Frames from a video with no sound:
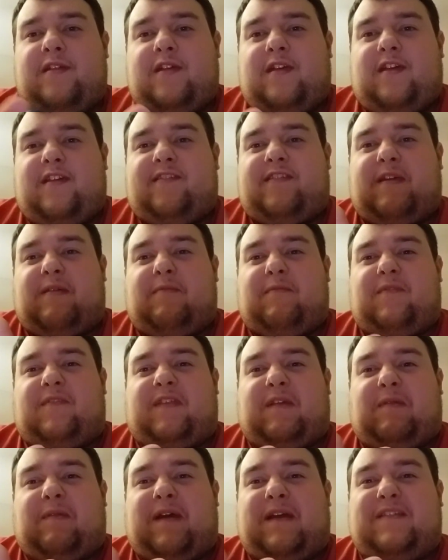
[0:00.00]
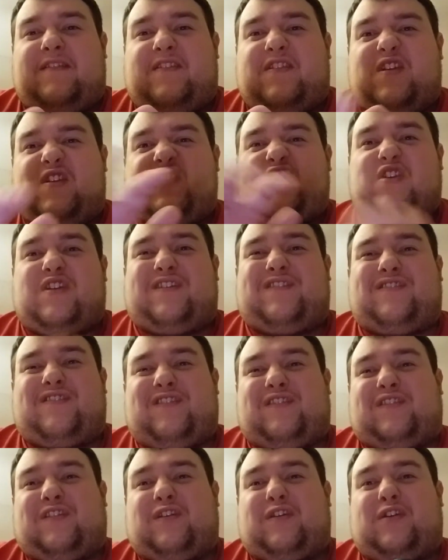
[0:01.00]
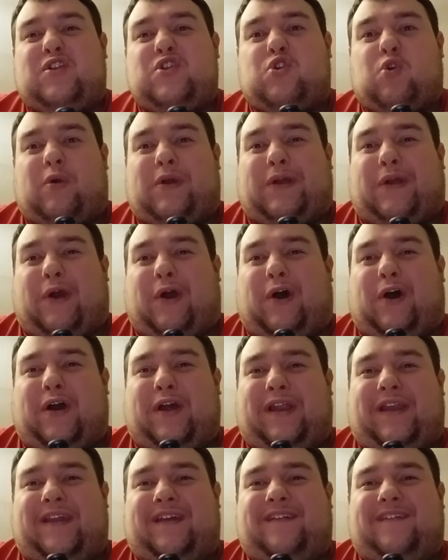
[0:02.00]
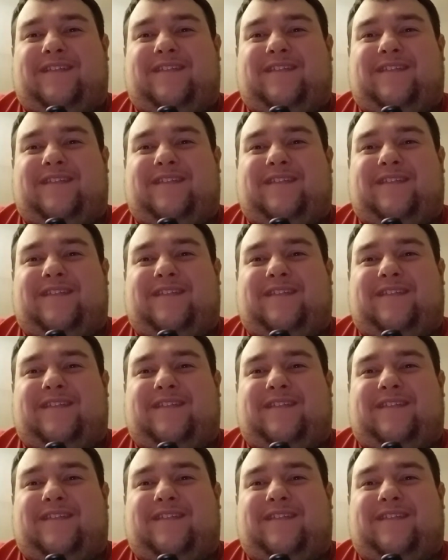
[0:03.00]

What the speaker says: Same nice, just like on the Joy-Con.